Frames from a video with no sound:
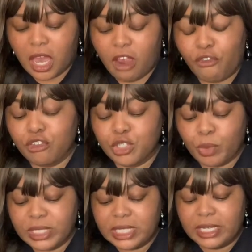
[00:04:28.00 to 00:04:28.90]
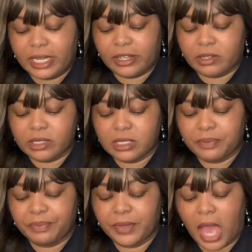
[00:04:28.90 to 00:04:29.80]
For 20 years,
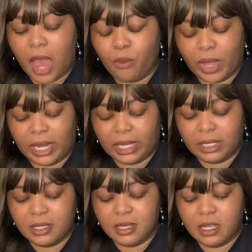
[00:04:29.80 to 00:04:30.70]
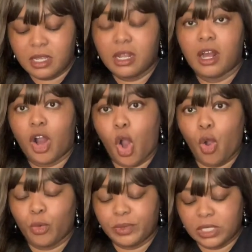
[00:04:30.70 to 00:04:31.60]
I waited,
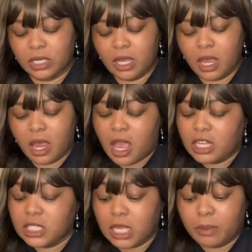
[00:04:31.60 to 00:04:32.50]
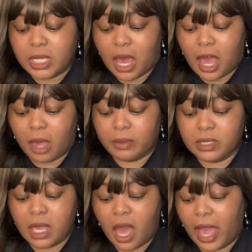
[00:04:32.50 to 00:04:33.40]
hoped. Sometimes
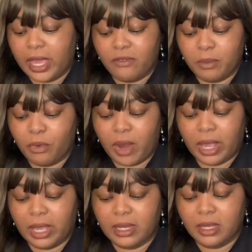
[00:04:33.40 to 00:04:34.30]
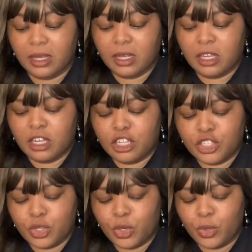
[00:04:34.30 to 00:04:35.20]
I even prayed, to
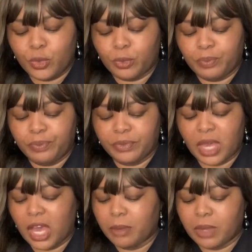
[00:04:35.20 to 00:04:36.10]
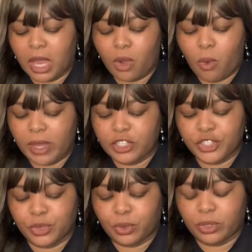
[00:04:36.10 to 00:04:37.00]
whom I am not quite
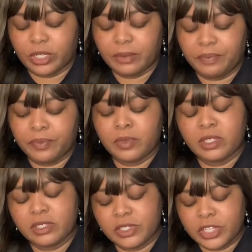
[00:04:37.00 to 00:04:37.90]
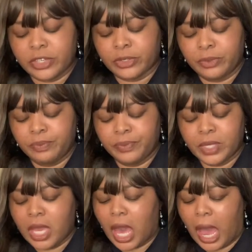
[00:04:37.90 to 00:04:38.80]
assured. Still,
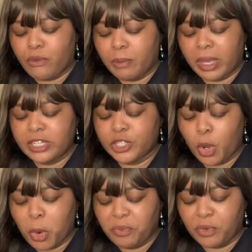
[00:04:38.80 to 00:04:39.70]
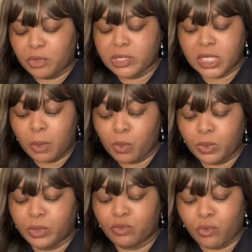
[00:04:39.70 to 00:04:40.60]
I remained hopeful someone
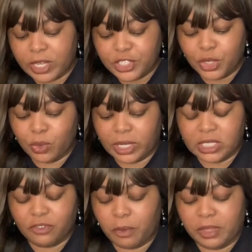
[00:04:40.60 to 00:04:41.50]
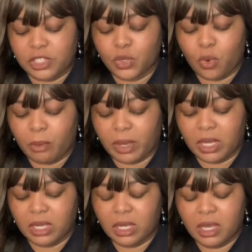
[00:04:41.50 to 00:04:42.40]
would rescue us from this torment,
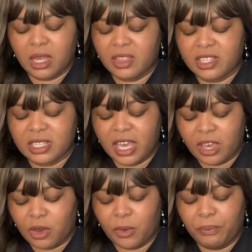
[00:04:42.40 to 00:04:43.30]
this hell.